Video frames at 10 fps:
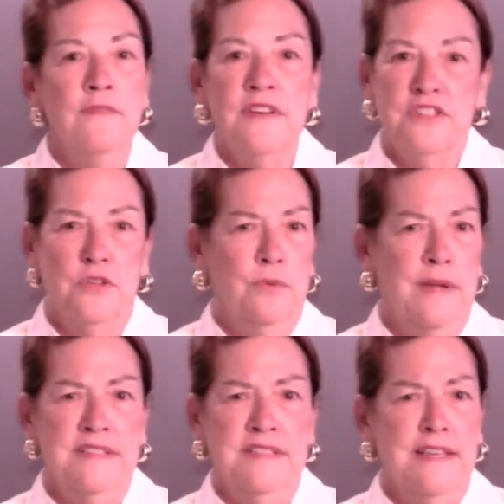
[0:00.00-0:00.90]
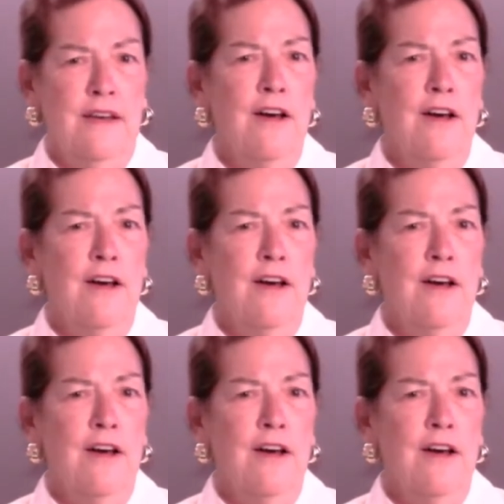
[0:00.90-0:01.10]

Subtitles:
of us are rusty.